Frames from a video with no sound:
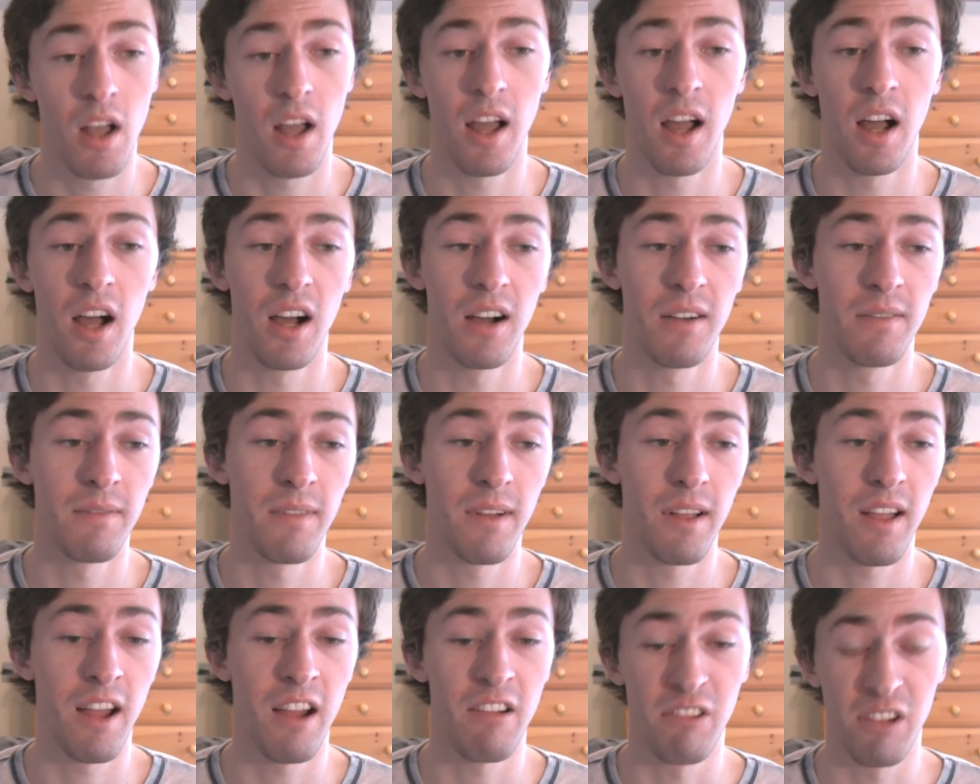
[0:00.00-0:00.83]

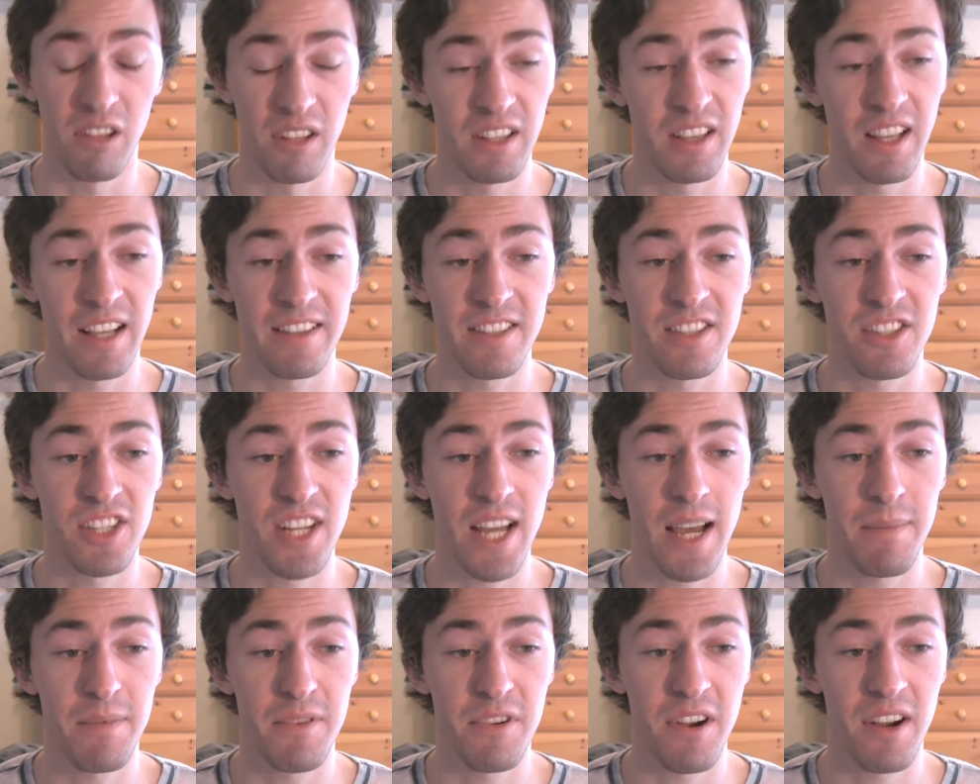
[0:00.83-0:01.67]
I really like this
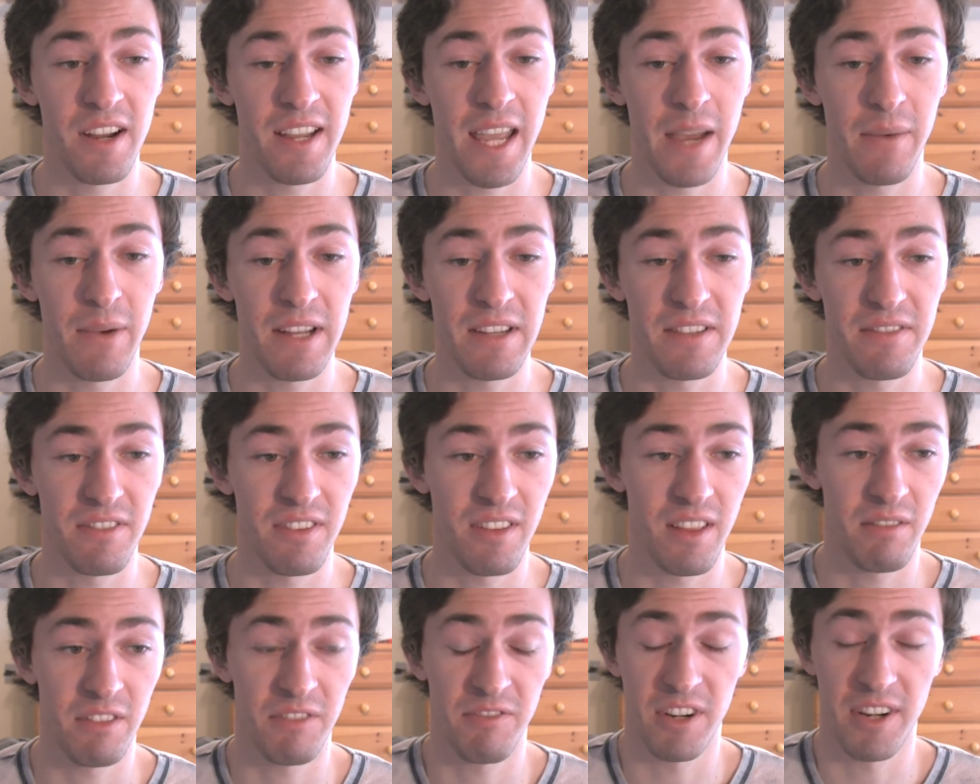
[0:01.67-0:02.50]
chapter. I can't wait
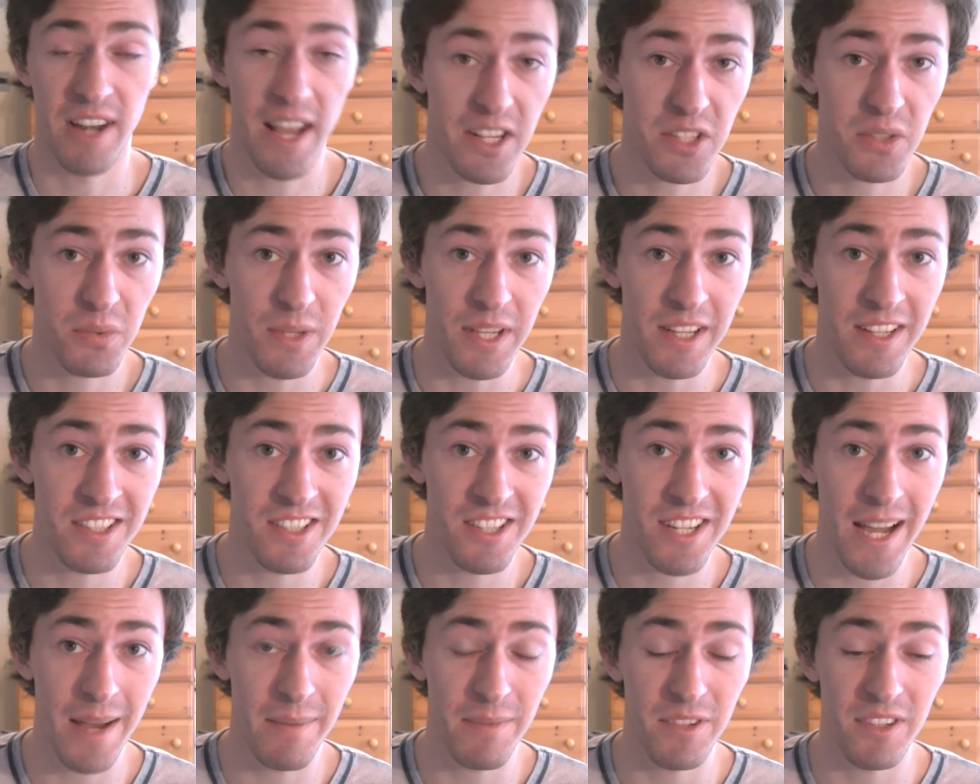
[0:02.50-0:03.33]
for next week's
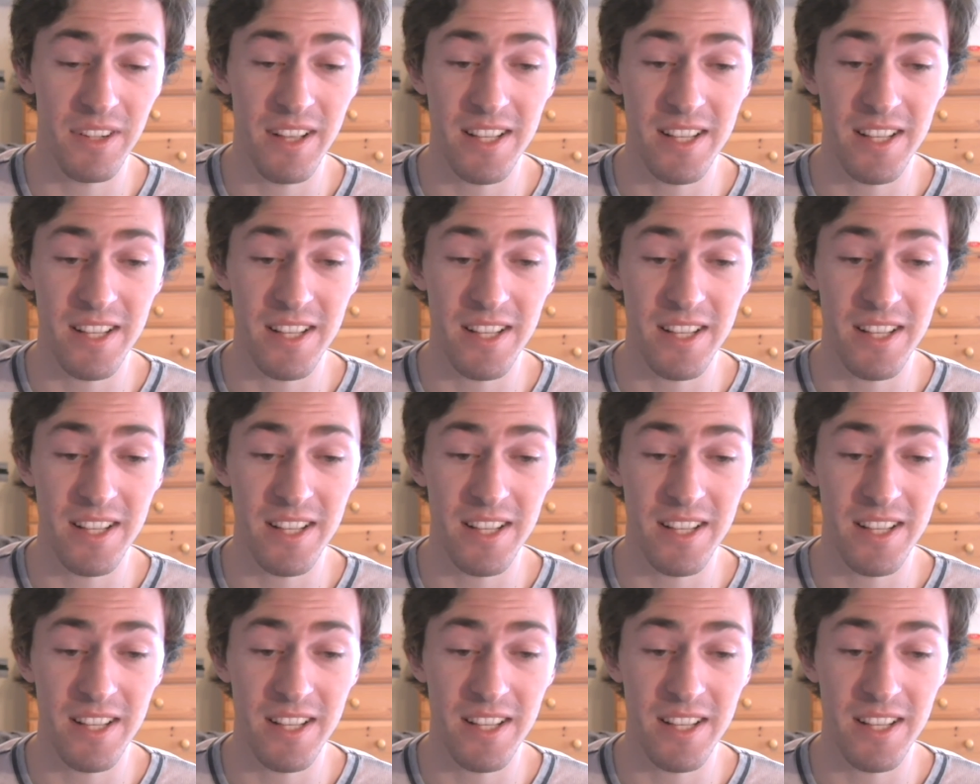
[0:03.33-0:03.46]
chapter.